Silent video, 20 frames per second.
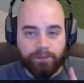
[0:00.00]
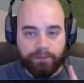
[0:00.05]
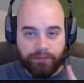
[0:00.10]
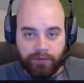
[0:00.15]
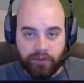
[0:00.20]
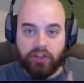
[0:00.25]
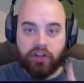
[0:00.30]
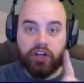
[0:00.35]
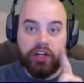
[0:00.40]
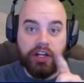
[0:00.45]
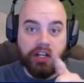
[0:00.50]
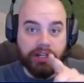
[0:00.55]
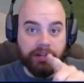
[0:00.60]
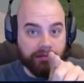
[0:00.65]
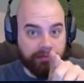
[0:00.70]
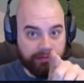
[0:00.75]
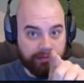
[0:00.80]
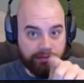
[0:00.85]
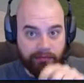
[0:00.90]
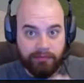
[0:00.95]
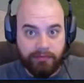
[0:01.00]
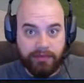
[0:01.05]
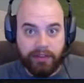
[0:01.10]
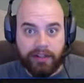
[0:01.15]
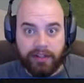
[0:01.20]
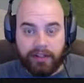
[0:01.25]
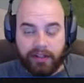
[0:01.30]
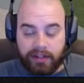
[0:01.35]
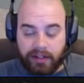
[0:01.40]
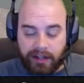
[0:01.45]
good.
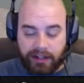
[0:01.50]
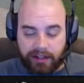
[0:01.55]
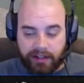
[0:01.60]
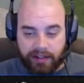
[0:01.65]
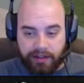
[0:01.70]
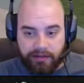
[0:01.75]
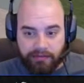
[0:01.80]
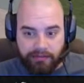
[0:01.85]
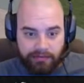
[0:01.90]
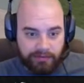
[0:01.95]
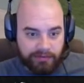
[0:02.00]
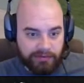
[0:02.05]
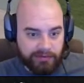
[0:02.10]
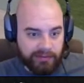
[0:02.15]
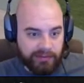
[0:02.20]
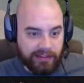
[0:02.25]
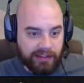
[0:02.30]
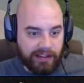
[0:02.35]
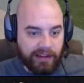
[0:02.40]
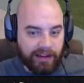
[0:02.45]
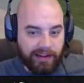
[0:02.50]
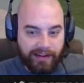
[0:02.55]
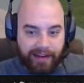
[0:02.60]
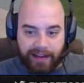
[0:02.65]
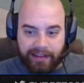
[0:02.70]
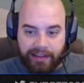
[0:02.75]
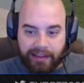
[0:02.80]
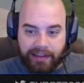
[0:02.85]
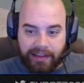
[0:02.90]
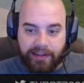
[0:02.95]
Good on you. I
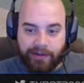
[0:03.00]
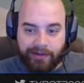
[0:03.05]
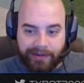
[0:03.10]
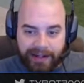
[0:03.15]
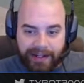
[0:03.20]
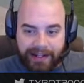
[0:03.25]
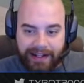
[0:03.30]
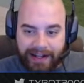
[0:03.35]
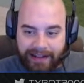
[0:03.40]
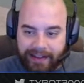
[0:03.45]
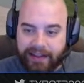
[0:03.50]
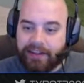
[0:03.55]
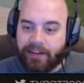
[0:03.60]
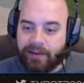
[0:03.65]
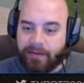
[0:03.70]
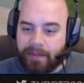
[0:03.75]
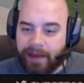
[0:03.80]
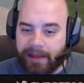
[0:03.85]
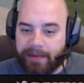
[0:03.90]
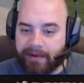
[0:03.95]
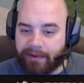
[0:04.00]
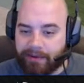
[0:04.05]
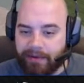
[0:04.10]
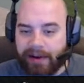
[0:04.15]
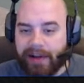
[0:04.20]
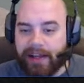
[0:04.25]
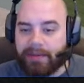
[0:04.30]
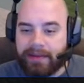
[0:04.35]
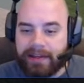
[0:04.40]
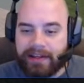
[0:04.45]
think you're right. I think you may be
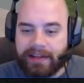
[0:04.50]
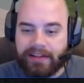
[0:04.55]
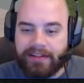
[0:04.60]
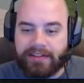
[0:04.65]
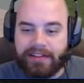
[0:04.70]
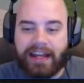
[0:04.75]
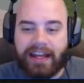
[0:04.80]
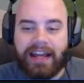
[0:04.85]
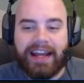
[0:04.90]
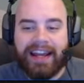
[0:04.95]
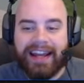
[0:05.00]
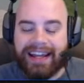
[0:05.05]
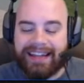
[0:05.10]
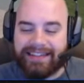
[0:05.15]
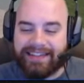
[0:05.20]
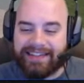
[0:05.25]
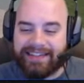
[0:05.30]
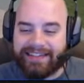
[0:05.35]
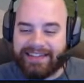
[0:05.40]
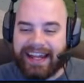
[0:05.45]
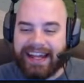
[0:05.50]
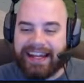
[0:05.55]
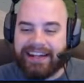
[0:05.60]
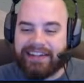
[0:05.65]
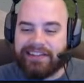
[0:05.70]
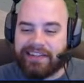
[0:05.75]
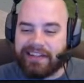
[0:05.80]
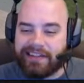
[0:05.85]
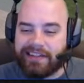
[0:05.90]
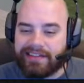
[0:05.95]
right, because it's
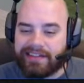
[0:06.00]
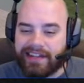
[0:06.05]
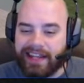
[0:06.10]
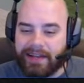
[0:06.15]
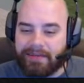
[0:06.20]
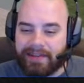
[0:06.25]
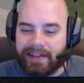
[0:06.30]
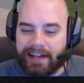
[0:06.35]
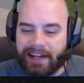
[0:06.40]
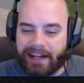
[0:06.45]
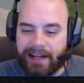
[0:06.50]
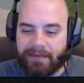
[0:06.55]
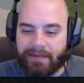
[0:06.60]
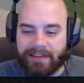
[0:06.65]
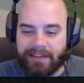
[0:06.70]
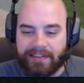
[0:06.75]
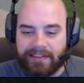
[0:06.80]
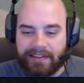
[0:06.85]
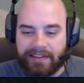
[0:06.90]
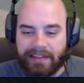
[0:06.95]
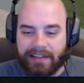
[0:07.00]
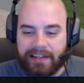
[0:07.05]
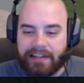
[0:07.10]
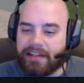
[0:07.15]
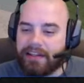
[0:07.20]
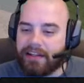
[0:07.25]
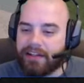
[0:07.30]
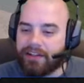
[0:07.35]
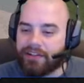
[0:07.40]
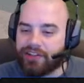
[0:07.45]
staged at the same time that the
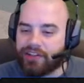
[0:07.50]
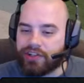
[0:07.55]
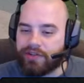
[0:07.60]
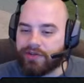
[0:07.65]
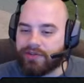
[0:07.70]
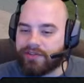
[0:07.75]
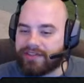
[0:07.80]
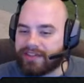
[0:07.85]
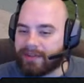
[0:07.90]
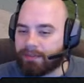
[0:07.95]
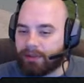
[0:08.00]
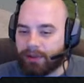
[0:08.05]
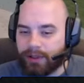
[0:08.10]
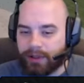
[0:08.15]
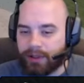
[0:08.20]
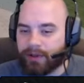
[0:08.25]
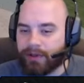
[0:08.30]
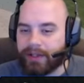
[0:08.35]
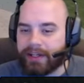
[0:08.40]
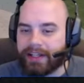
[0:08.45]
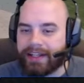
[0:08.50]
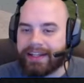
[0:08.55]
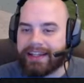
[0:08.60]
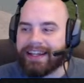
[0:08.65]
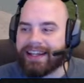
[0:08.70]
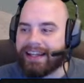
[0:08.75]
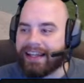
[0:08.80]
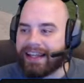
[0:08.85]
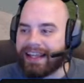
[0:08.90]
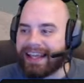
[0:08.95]
chutes deployed.
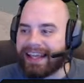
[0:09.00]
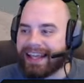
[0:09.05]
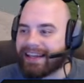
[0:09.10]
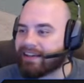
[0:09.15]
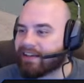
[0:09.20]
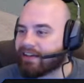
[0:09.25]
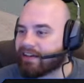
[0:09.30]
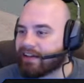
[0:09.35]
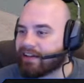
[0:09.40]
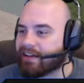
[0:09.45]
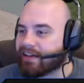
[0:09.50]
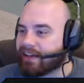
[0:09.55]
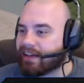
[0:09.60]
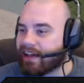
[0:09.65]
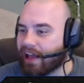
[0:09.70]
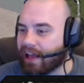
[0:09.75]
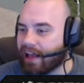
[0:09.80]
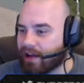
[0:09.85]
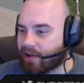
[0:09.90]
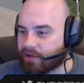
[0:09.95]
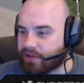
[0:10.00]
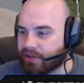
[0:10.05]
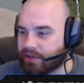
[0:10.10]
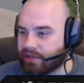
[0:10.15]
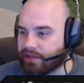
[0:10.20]
It didn't count.